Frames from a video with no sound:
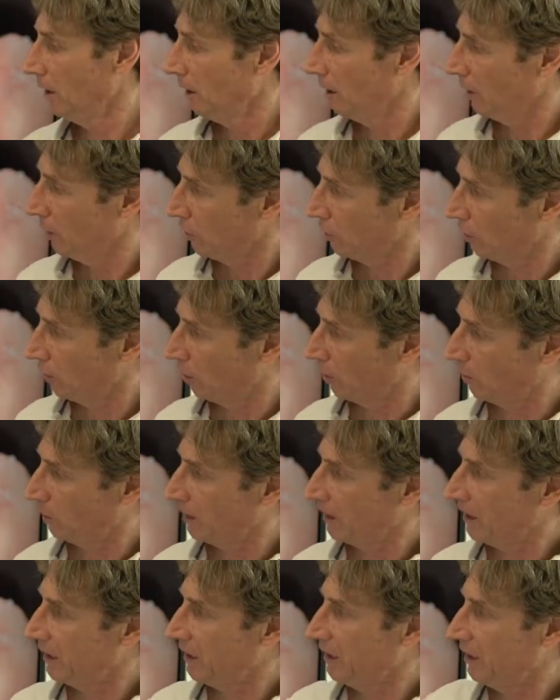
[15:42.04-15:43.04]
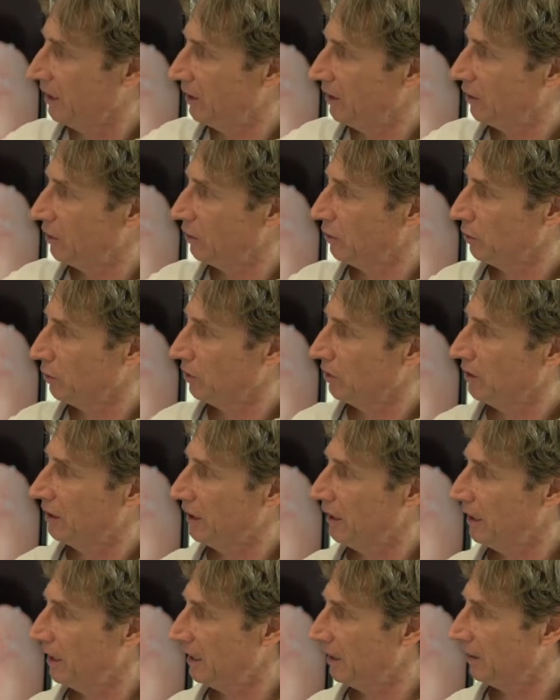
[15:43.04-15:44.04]
So here you
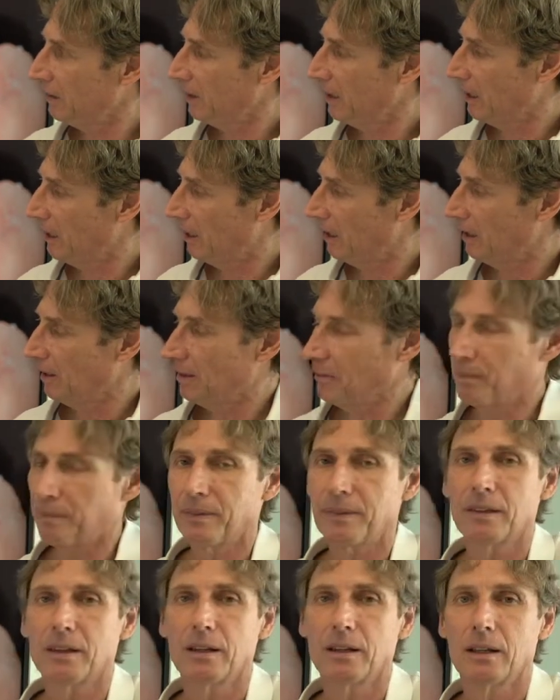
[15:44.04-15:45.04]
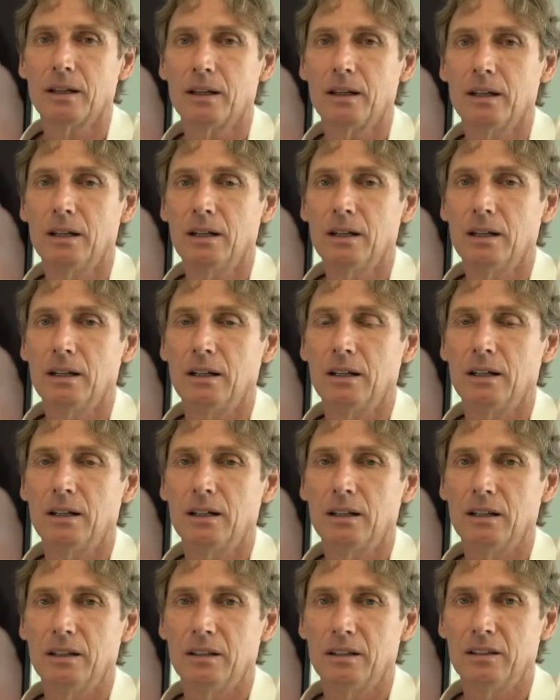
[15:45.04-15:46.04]
see
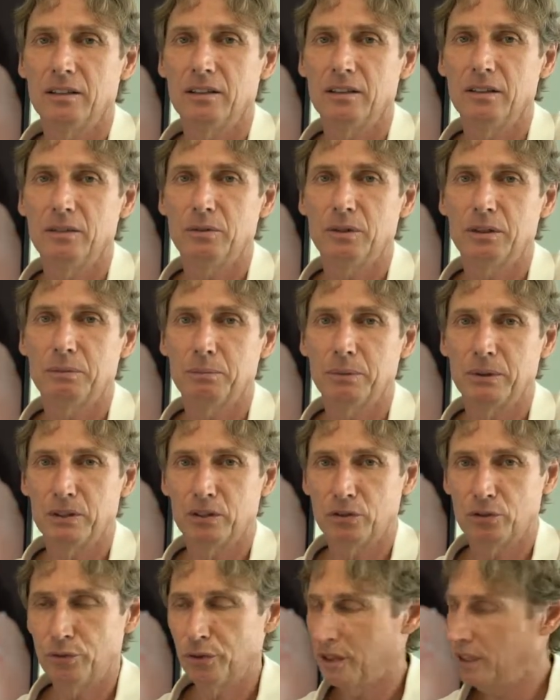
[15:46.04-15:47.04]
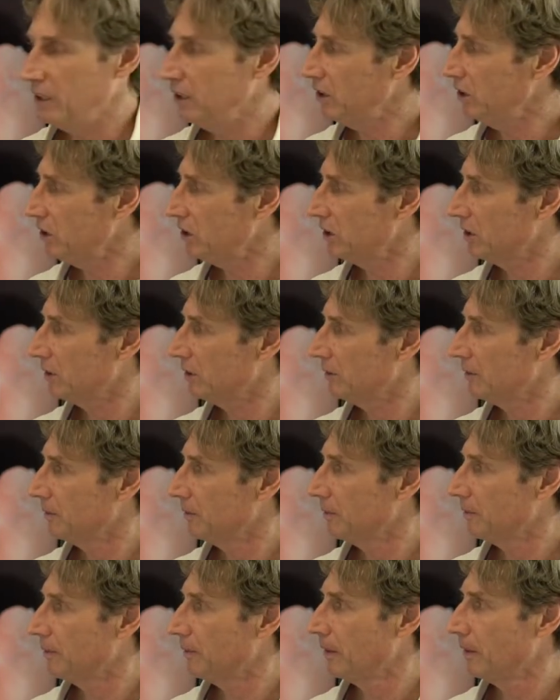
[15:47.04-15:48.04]
the SIEWERT bridge finished,
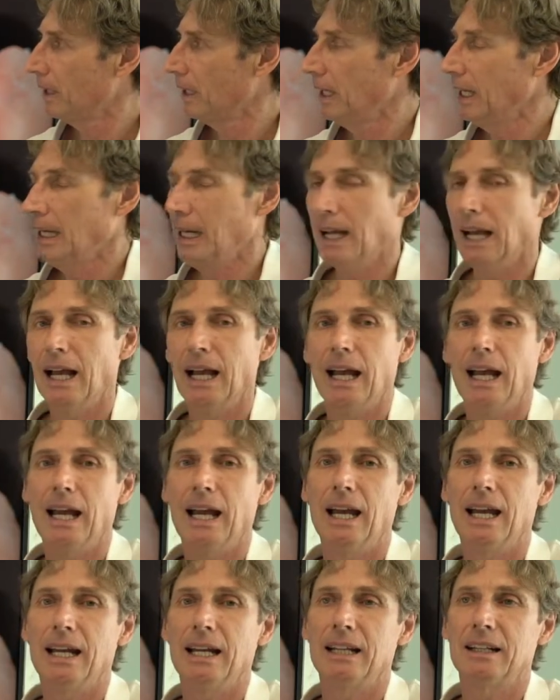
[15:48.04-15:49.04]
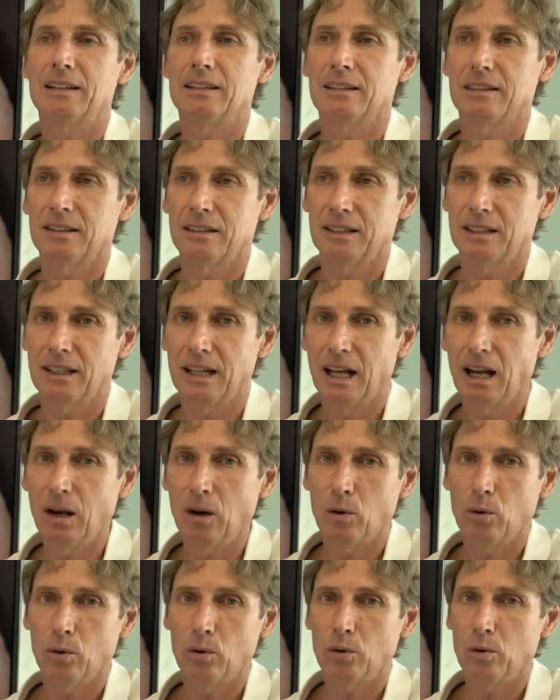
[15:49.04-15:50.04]
and
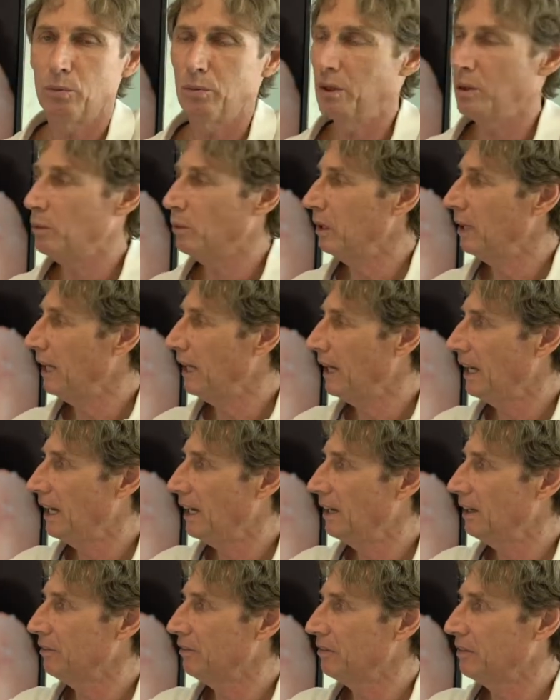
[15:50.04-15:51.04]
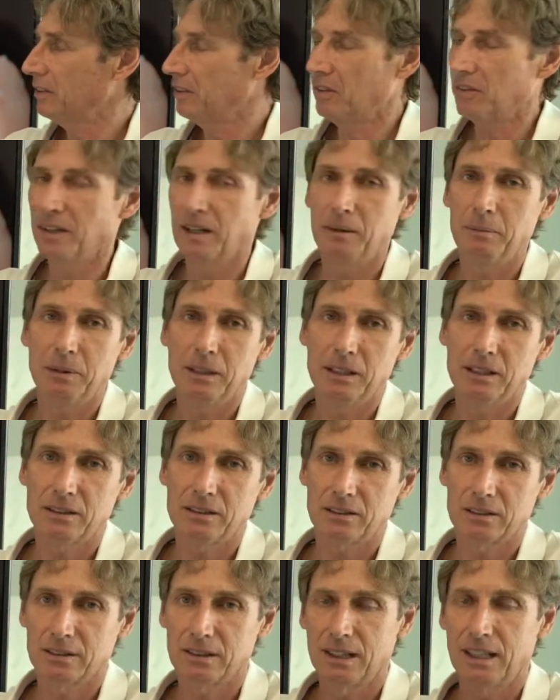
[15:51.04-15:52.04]
now we will have
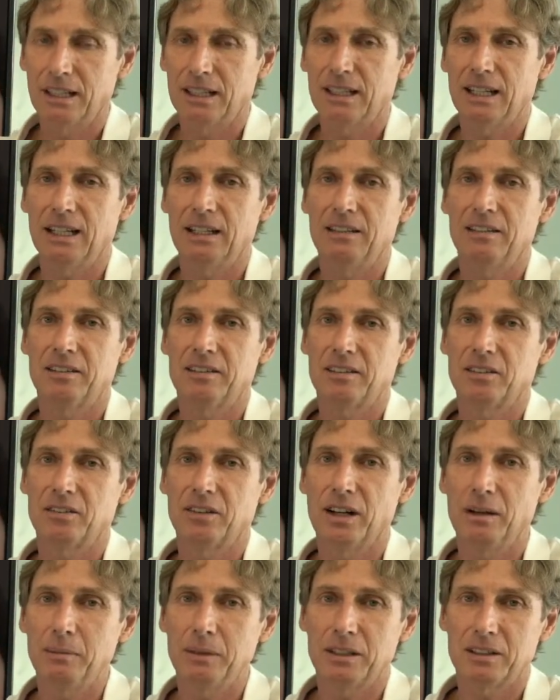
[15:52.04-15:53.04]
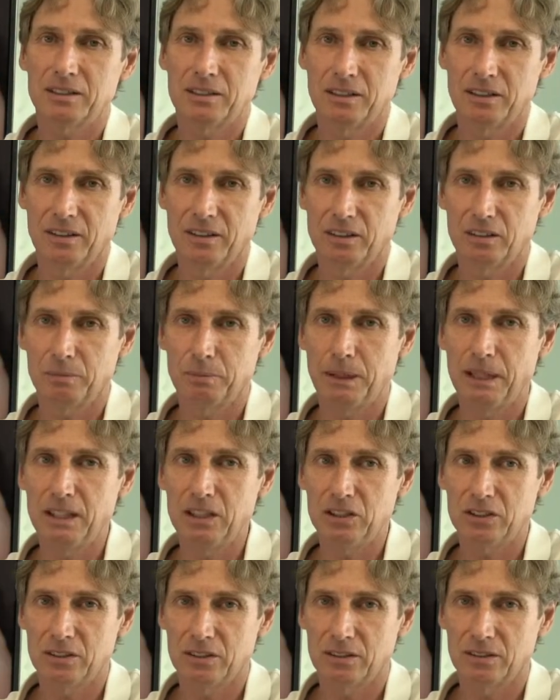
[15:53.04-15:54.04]
ceramics against ceramics in this
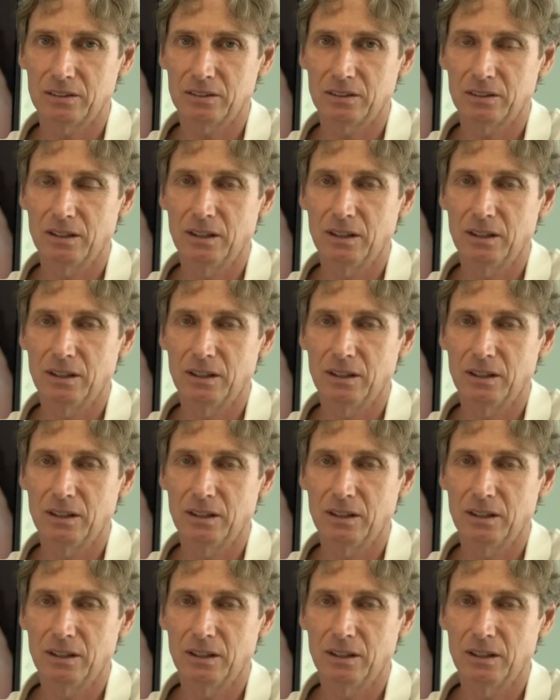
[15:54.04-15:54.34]
patient.